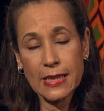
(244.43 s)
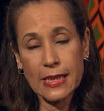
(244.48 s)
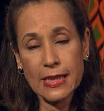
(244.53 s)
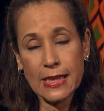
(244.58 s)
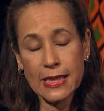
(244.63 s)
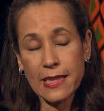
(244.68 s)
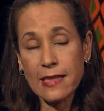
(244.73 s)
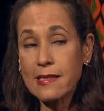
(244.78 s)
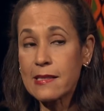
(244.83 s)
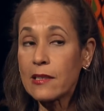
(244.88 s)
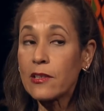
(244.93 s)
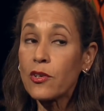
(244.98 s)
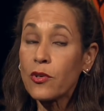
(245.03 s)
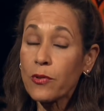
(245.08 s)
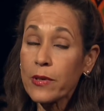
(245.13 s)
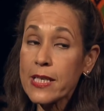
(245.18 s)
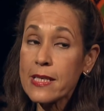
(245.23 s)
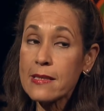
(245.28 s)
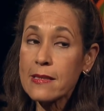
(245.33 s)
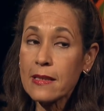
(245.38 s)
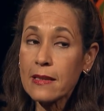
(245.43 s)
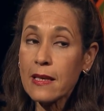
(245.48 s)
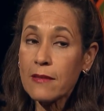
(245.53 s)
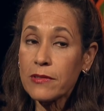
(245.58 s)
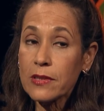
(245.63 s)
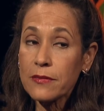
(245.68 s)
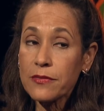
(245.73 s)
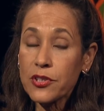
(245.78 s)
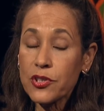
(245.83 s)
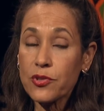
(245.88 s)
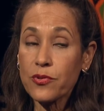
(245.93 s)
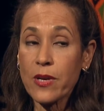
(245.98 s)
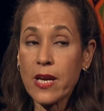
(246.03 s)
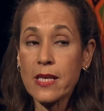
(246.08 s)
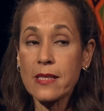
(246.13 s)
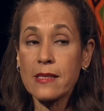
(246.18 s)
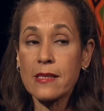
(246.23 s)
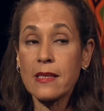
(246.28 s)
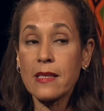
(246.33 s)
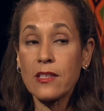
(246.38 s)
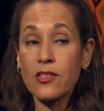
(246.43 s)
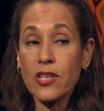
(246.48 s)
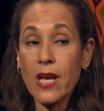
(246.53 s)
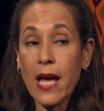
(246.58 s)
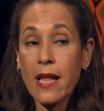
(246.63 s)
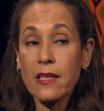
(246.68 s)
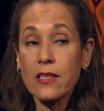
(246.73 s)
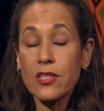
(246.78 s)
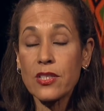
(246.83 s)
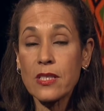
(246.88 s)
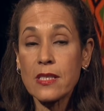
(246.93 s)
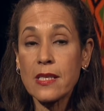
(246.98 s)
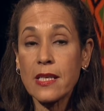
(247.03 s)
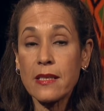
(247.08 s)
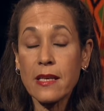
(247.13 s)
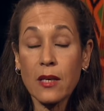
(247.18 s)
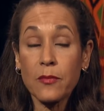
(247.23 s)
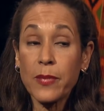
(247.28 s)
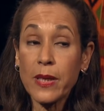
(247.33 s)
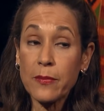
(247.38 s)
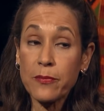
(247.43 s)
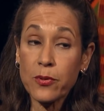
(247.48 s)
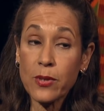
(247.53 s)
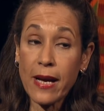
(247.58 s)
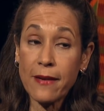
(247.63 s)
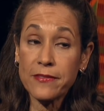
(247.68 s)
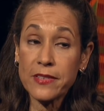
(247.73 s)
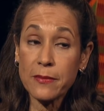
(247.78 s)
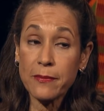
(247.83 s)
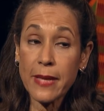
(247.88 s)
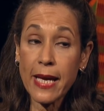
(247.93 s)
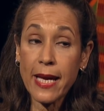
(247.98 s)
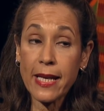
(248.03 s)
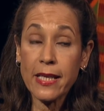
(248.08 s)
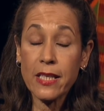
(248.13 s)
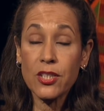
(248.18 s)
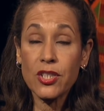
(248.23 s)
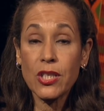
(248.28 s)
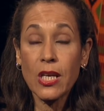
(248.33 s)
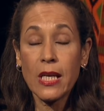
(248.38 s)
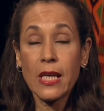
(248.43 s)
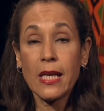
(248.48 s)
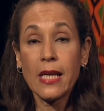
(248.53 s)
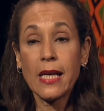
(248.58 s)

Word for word: uh, that's increased the level of stress and the challenges that young people have to manage.